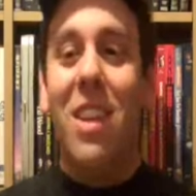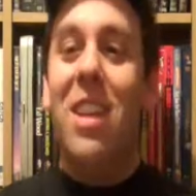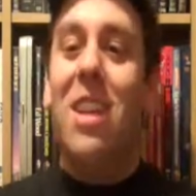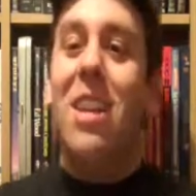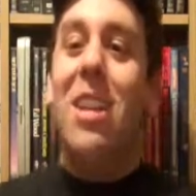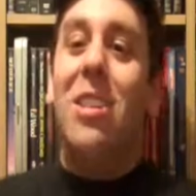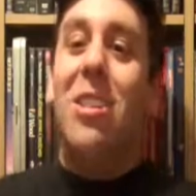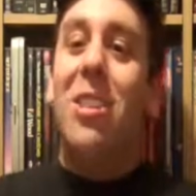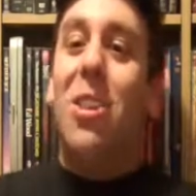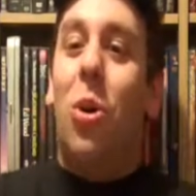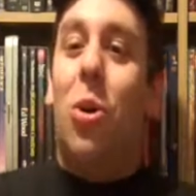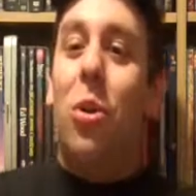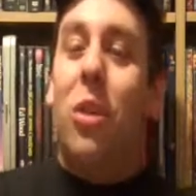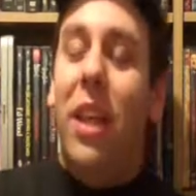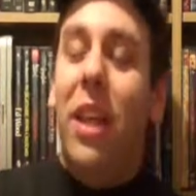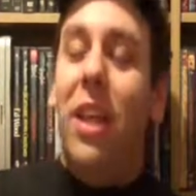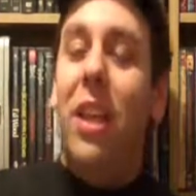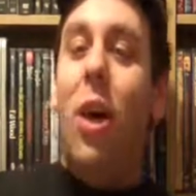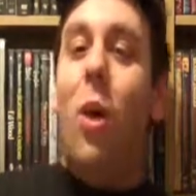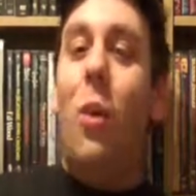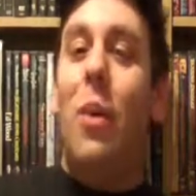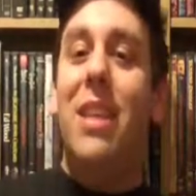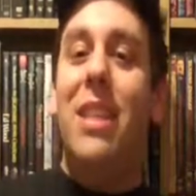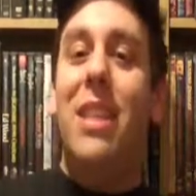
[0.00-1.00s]
So
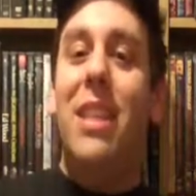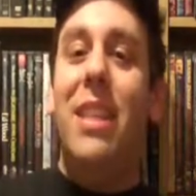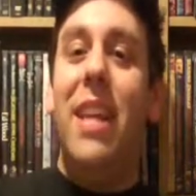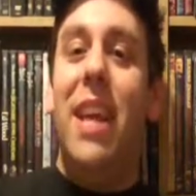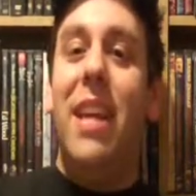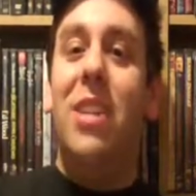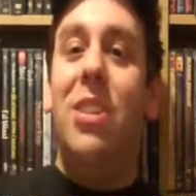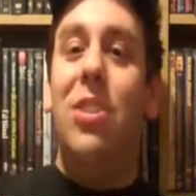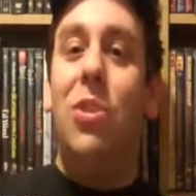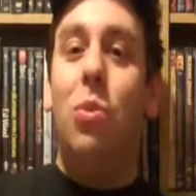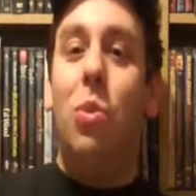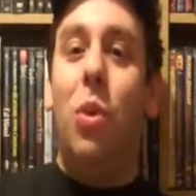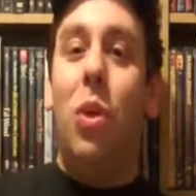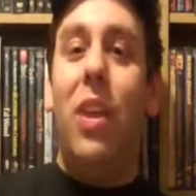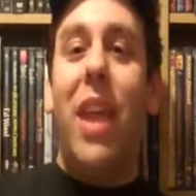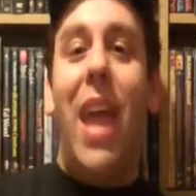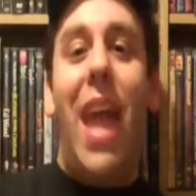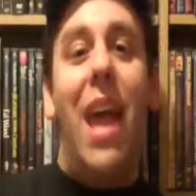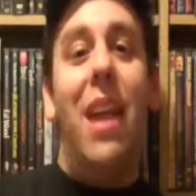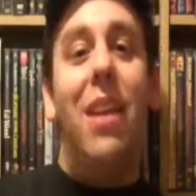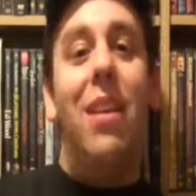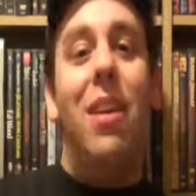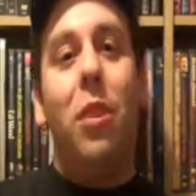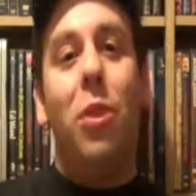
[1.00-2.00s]
Lilo and Stitch will
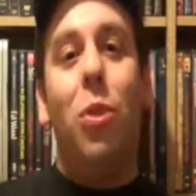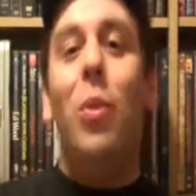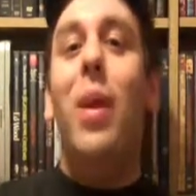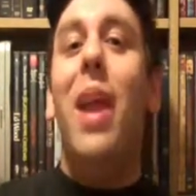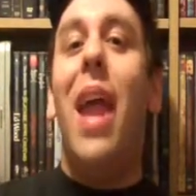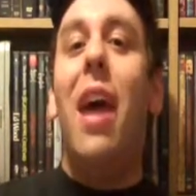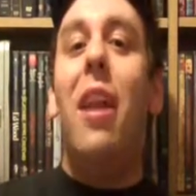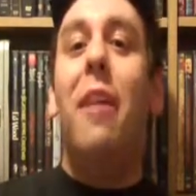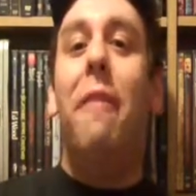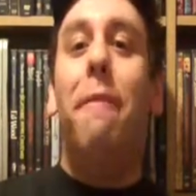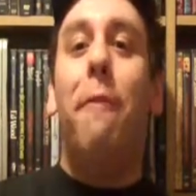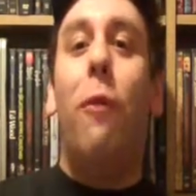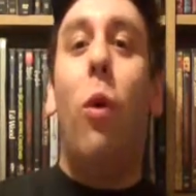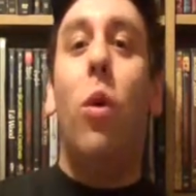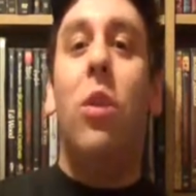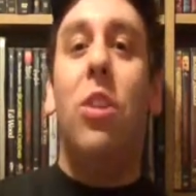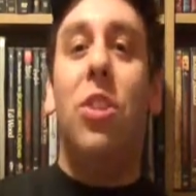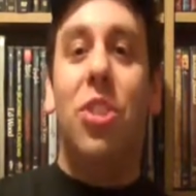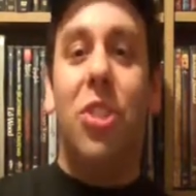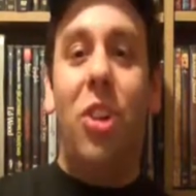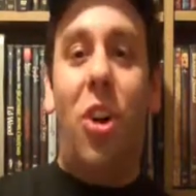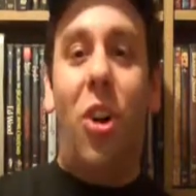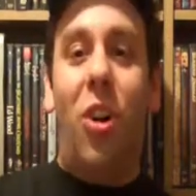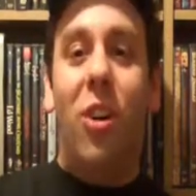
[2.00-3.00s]
get 3 out of 4
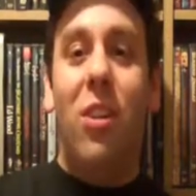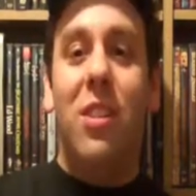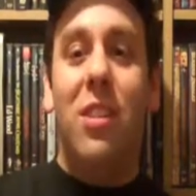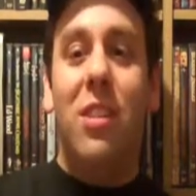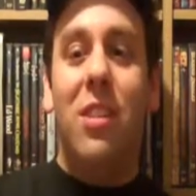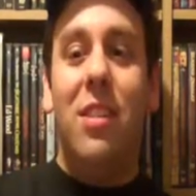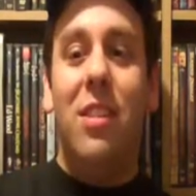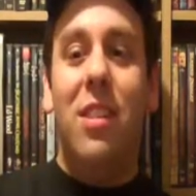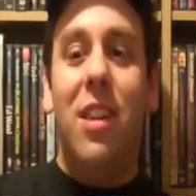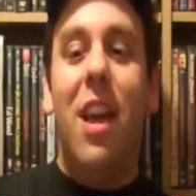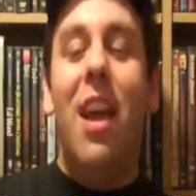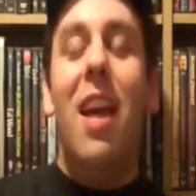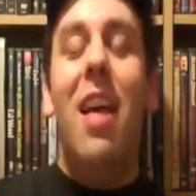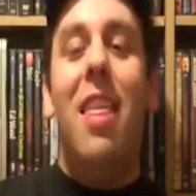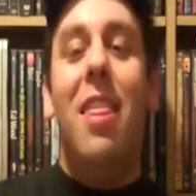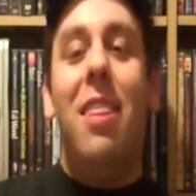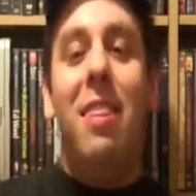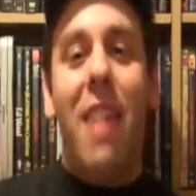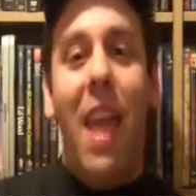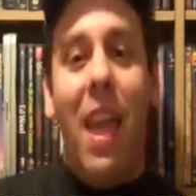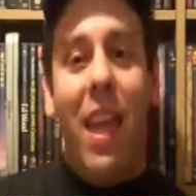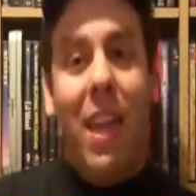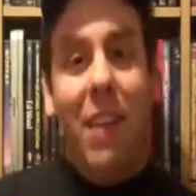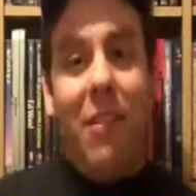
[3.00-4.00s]
stars.
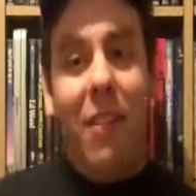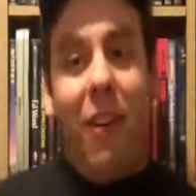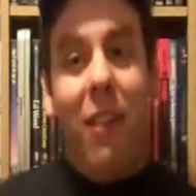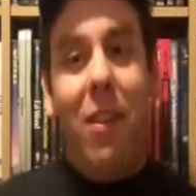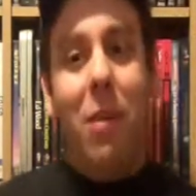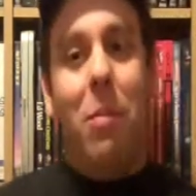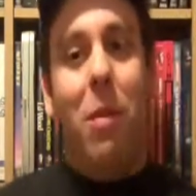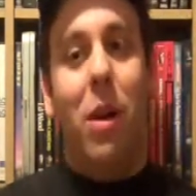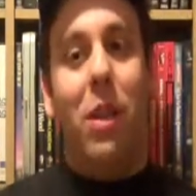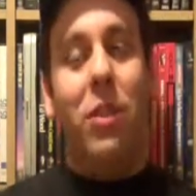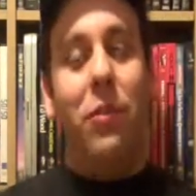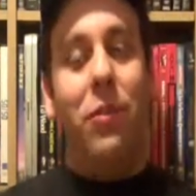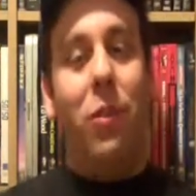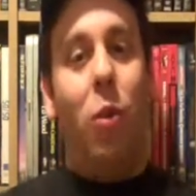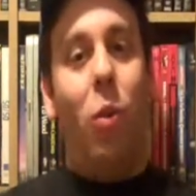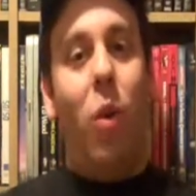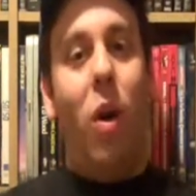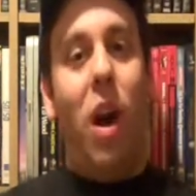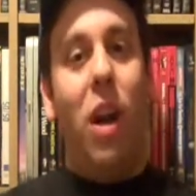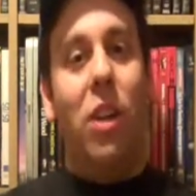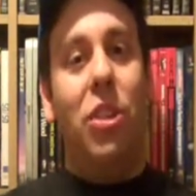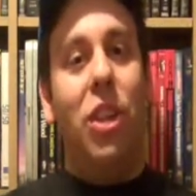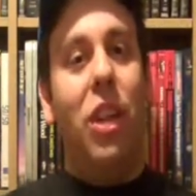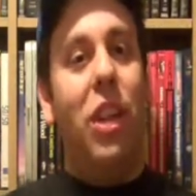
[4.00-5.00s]
Thank you very much for
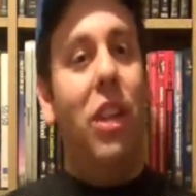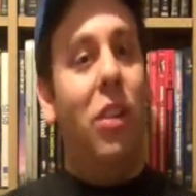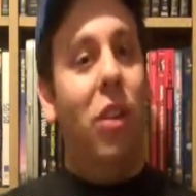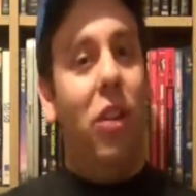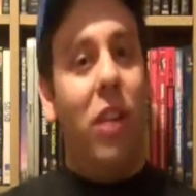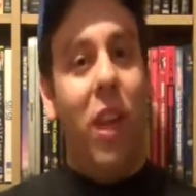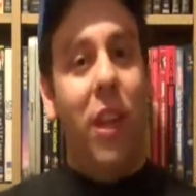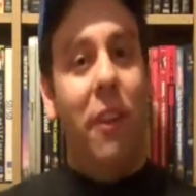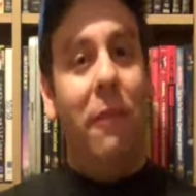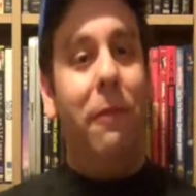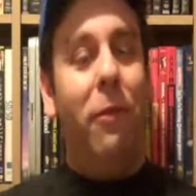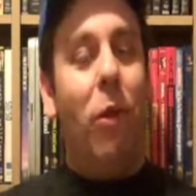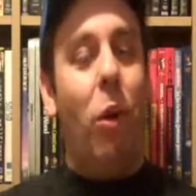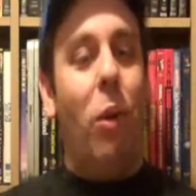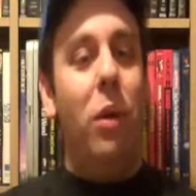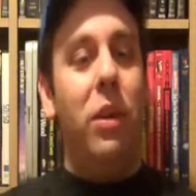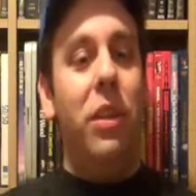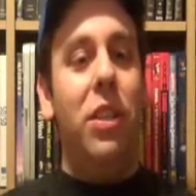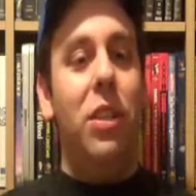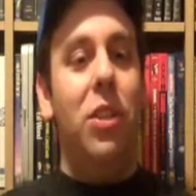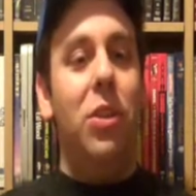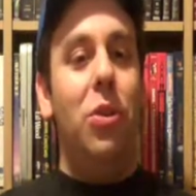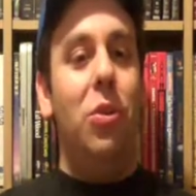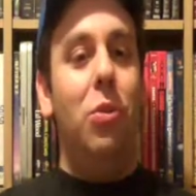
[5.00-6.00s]
watching. Looking
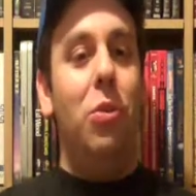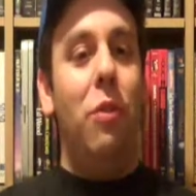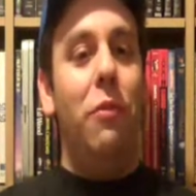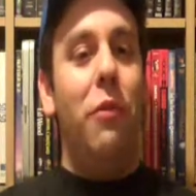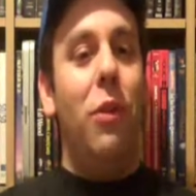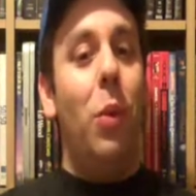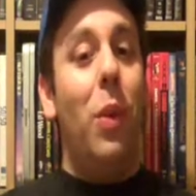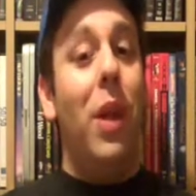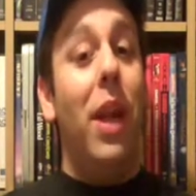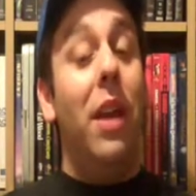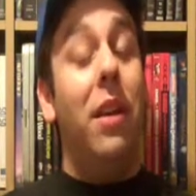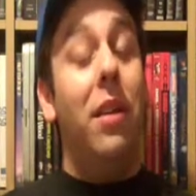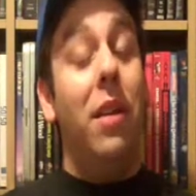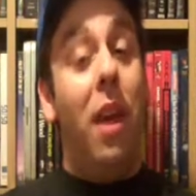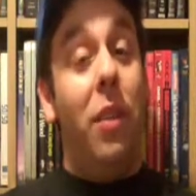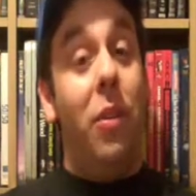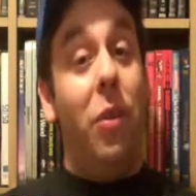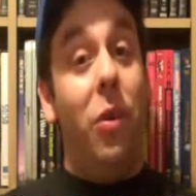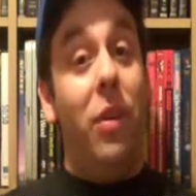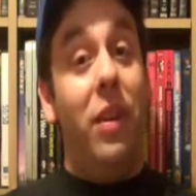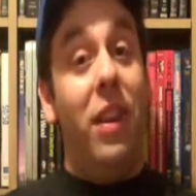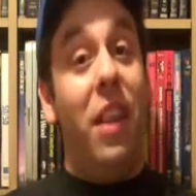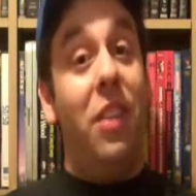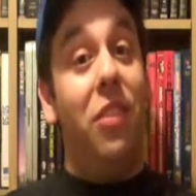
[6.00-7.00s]
forward to reviewing
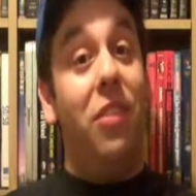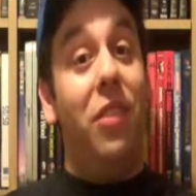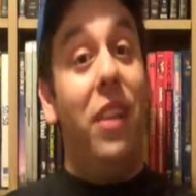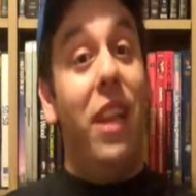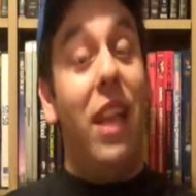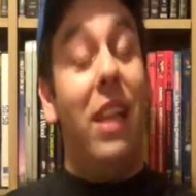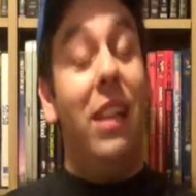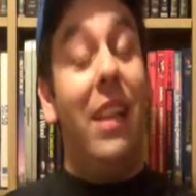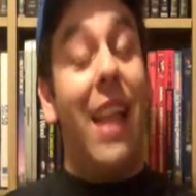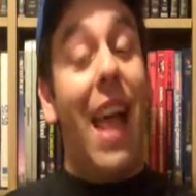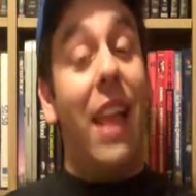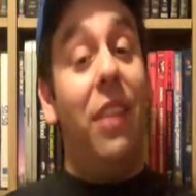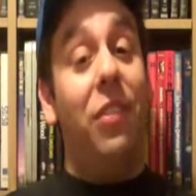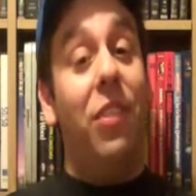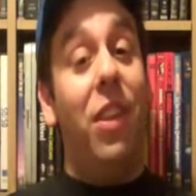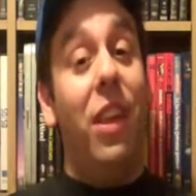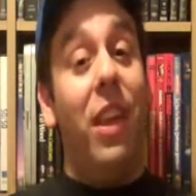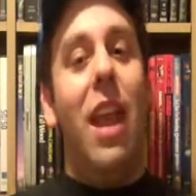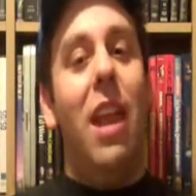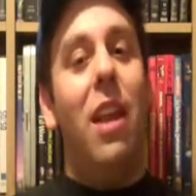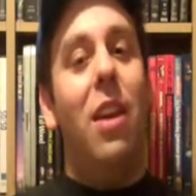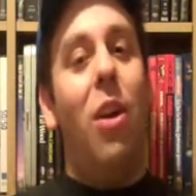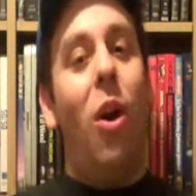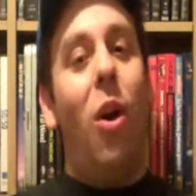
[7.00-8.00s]
another Disney
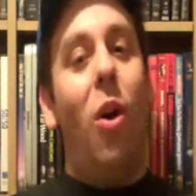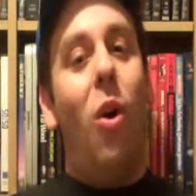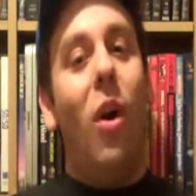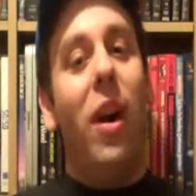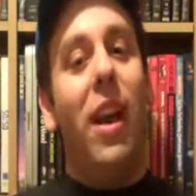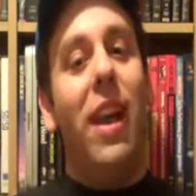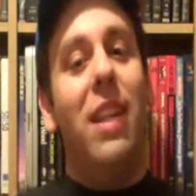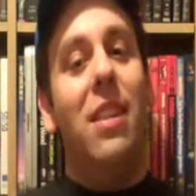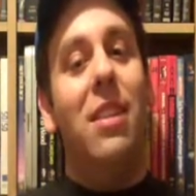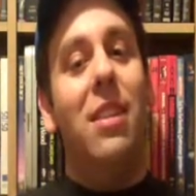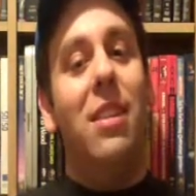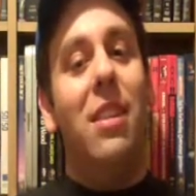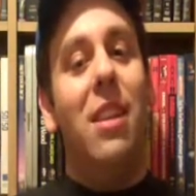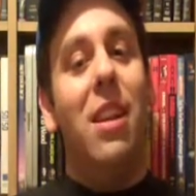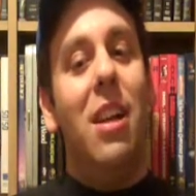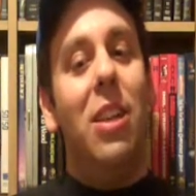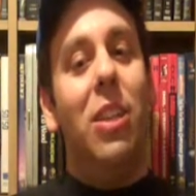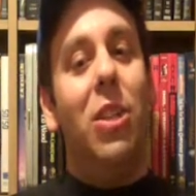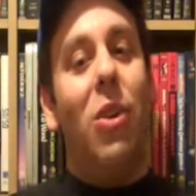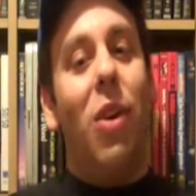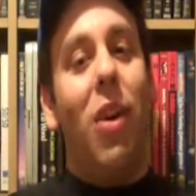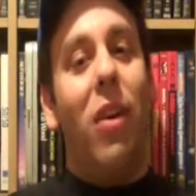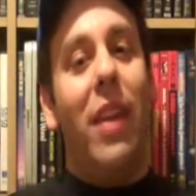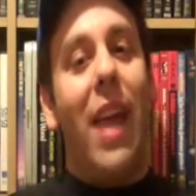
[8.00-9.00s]
classic in August,
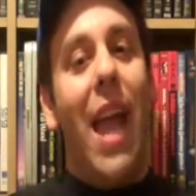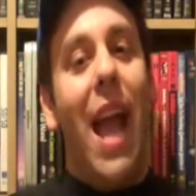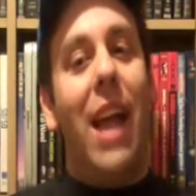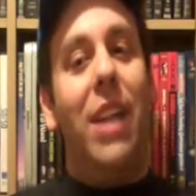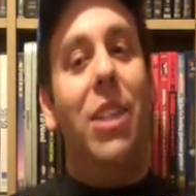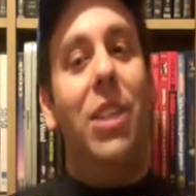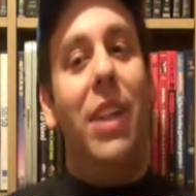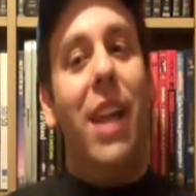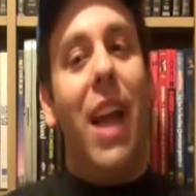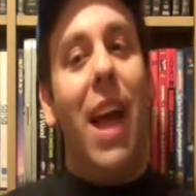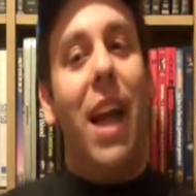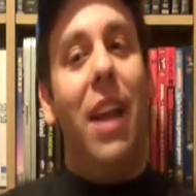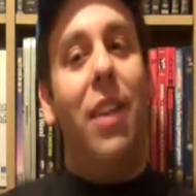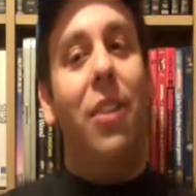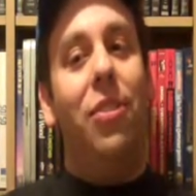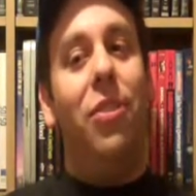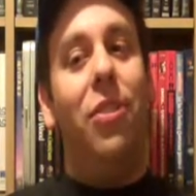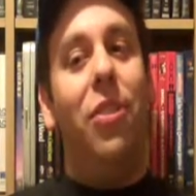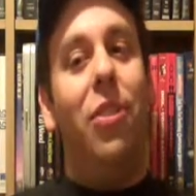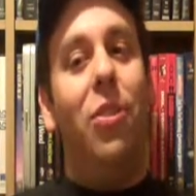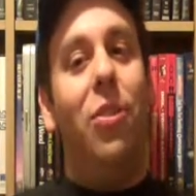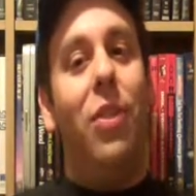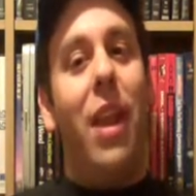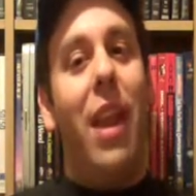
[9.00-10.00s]
so I'll catch you guys
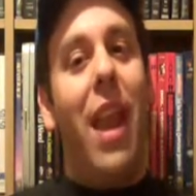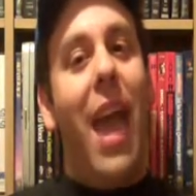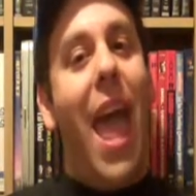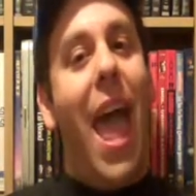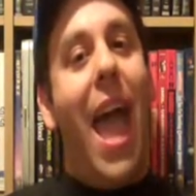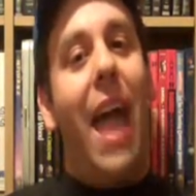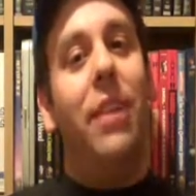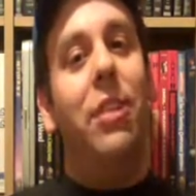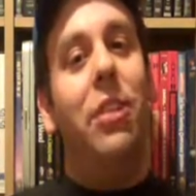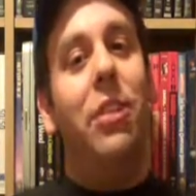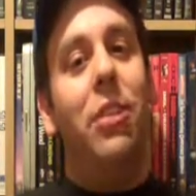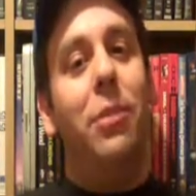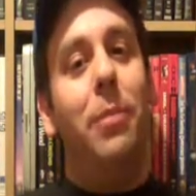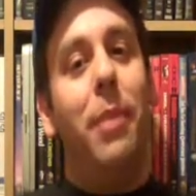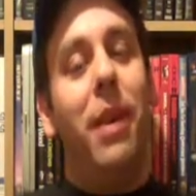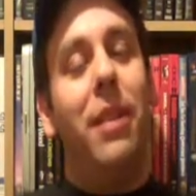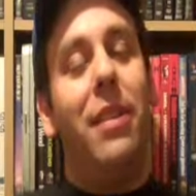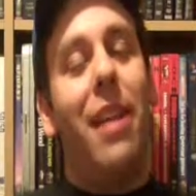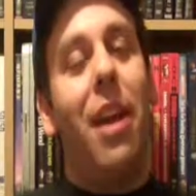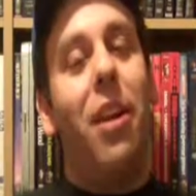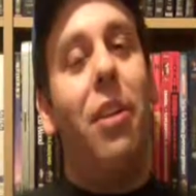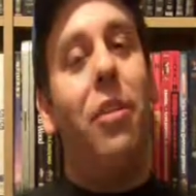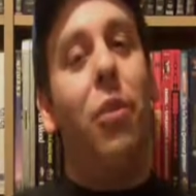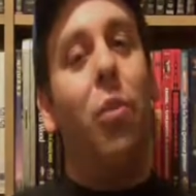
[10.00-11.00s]
soon, and actions
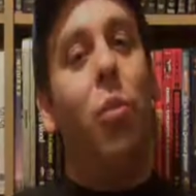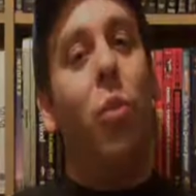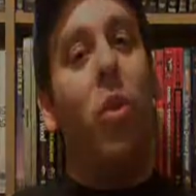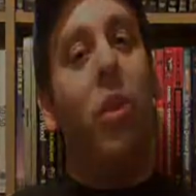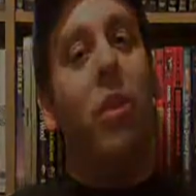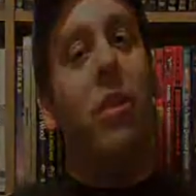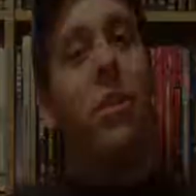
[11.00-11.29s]
speak louder than